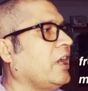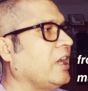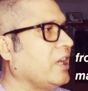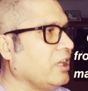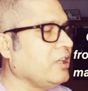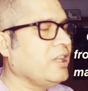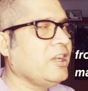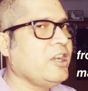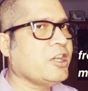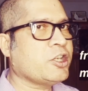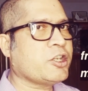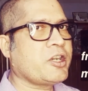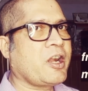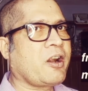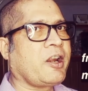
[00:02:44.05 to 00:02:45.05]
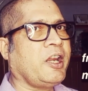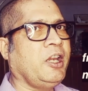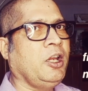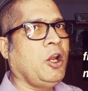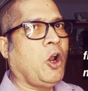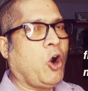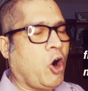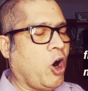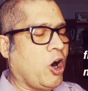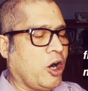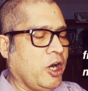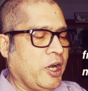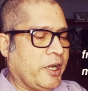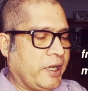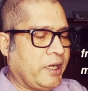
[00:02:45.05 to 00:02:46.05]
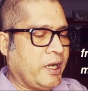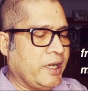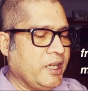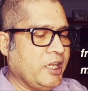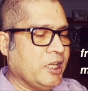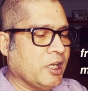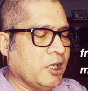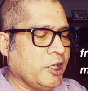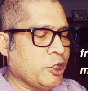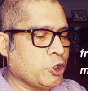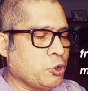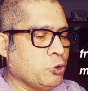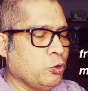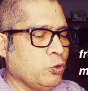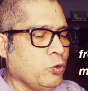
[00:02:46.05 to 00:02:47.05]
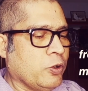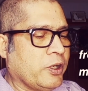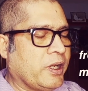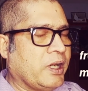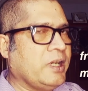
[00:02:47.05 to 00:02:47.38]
Hindi dictionary or any English to